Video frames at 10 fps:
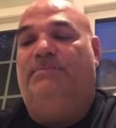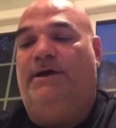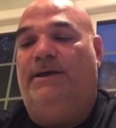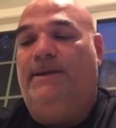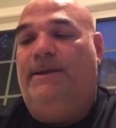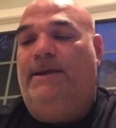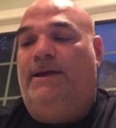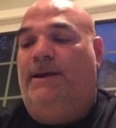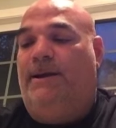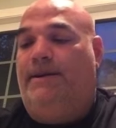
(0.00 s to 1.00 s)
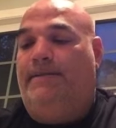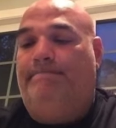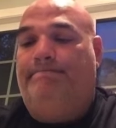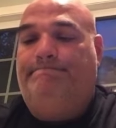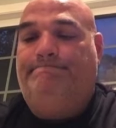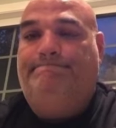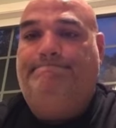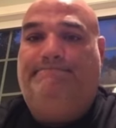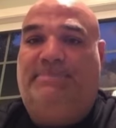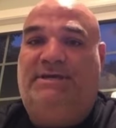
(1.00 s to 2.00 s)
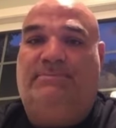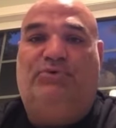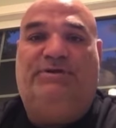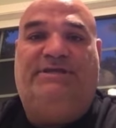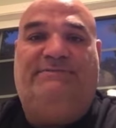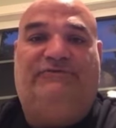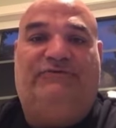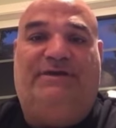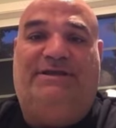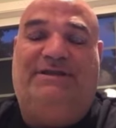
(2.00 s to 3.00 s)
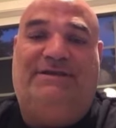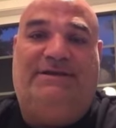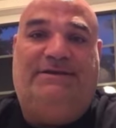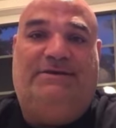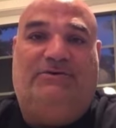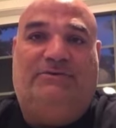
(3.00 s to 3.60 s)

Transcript: But um, yeah, more teams are in, and and you know,